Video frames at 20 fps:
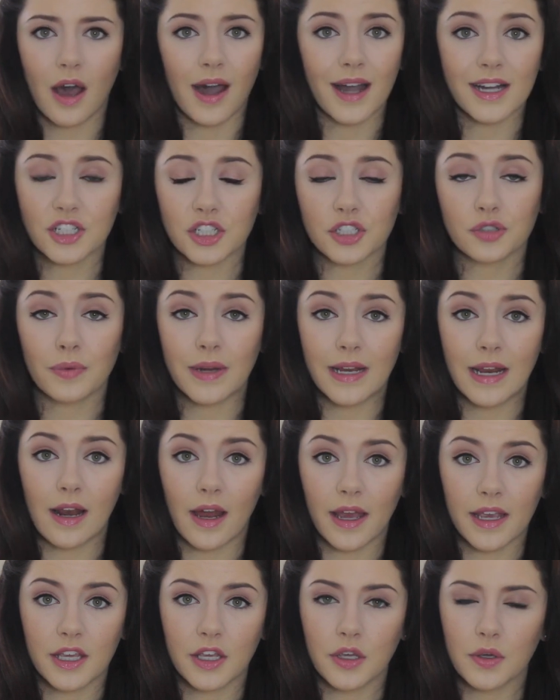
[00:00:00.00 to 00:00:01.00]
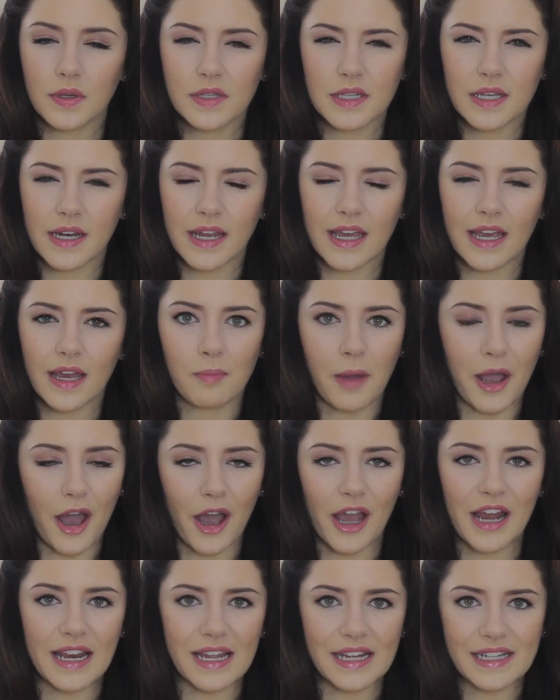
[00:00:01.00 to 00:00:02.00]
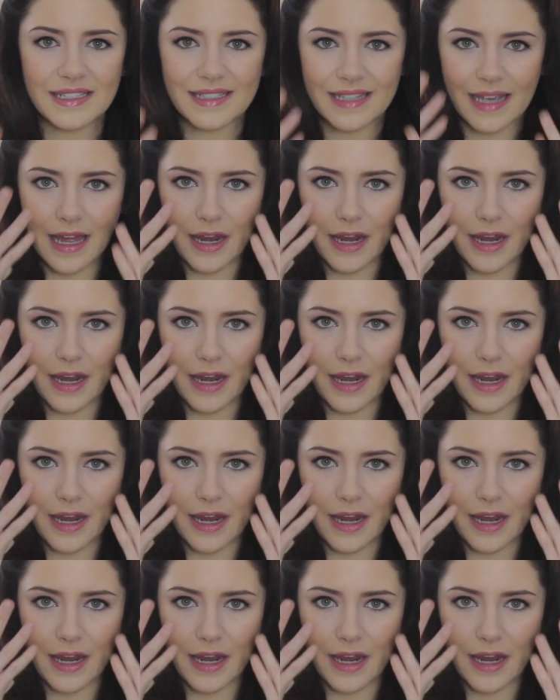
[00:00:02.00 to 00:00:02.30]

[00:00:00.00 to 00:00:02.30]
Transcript: I just really like using it. My eyelids